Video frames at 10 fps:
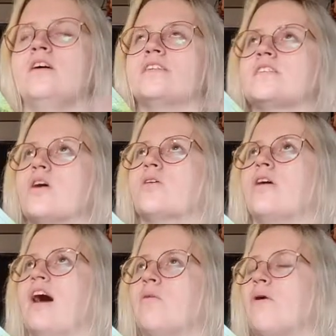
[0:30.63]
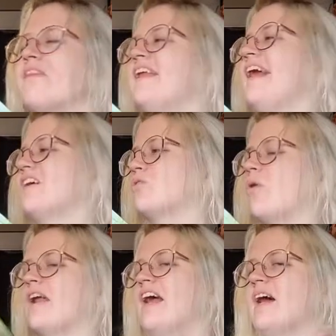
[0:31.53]
So good. I want the next
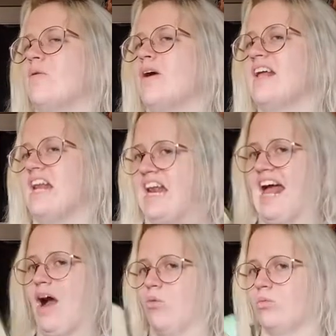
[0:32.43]
one, and I want it now.